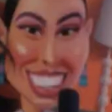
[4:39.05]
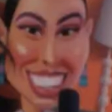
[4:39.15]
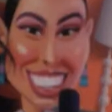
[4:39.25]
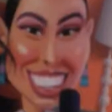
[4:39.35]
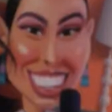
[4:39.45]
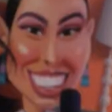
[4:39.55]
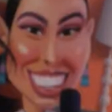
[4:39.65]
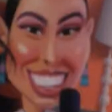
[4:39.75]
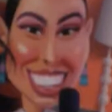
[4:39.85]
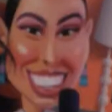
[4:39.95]

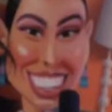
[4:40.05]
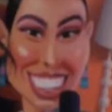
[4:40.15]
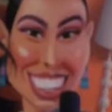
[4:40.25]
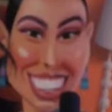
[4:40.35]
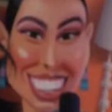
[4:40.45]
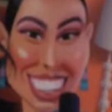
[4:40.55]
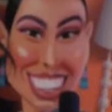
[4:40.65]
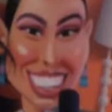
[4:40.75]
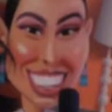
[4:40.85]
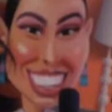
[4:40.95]

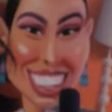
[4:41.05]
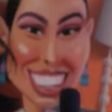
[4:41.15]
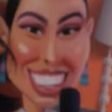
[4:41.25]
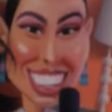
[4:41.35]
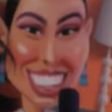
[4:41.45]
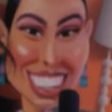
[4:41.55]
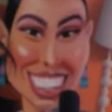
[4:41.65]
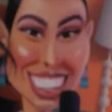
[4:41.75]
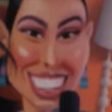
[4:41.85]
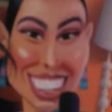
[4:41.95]

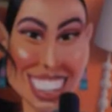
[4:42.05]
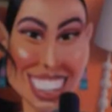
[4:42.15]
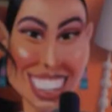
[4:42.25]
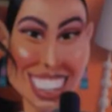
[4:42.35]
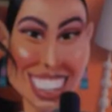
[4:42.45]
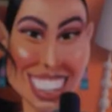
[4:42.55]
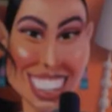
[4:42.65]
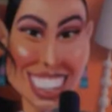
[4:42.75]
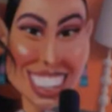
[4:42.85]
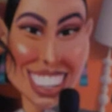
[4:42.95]
(silent)